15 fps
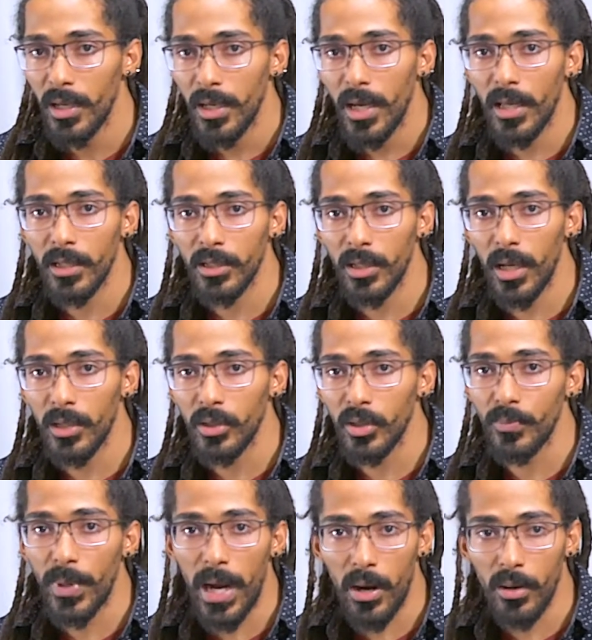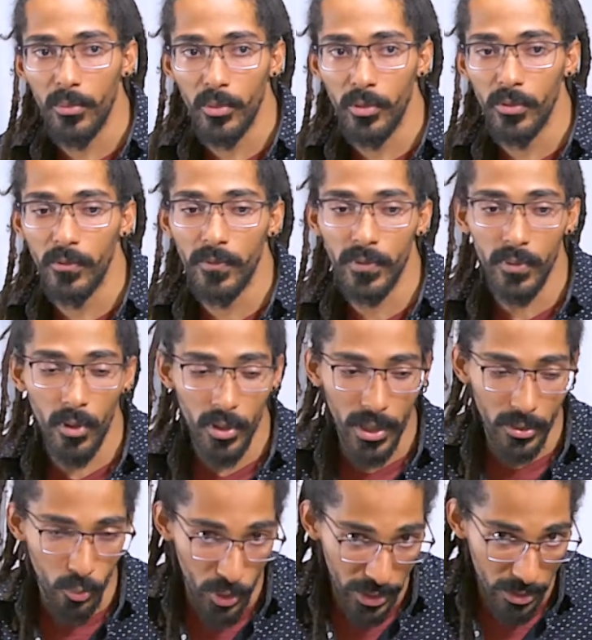And it's not just power, move,
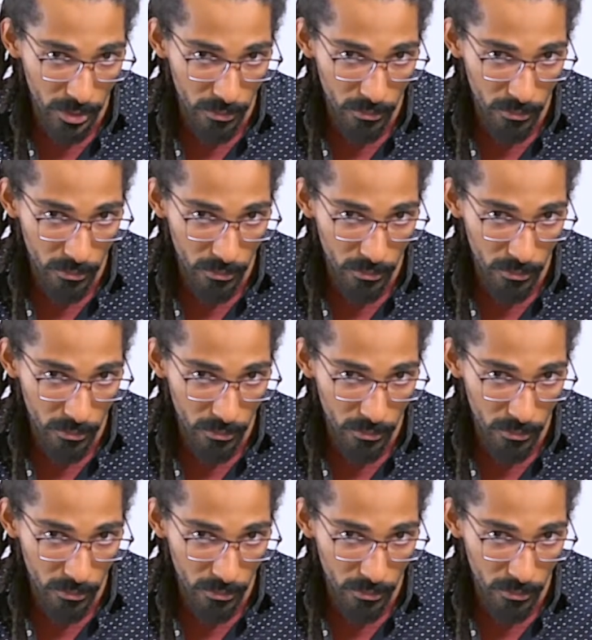and wait.